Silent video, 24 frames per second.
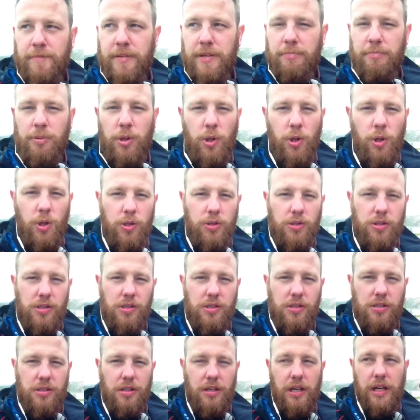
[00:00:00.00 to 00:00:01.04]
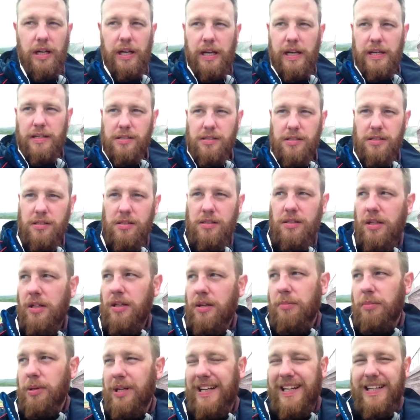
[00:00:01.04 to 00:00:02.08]
ports, I guess,
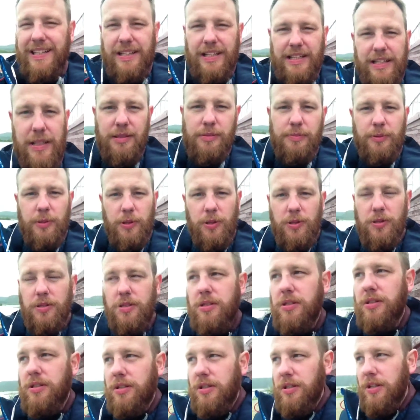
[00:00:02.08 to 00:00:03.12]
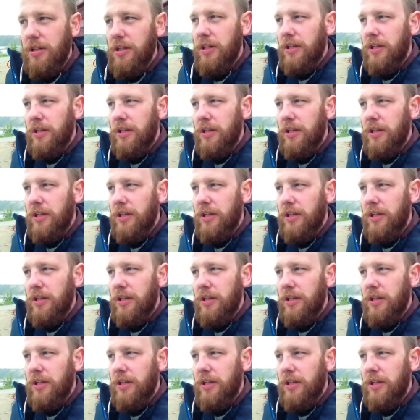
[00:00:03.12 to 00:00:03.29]
but inland ports.